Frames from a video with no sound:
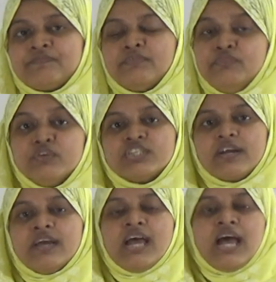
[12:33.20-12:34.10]

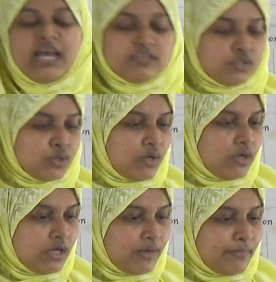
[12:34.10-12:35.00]
future, and so
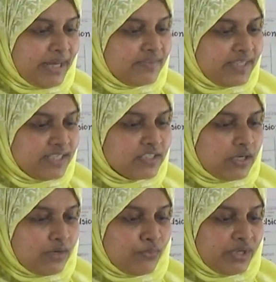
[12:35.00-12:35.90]
by this
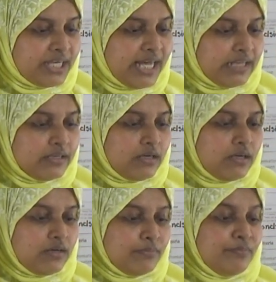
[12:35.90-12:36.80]
we can
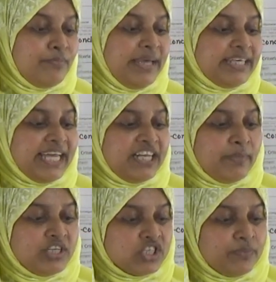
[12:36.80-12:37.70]
make
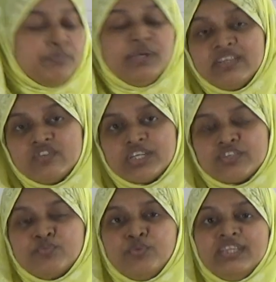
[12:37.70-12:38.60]
animation
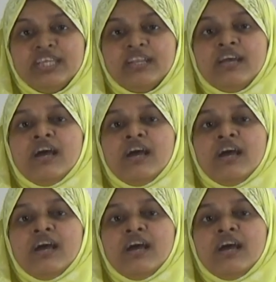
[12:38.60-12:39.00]
pictures within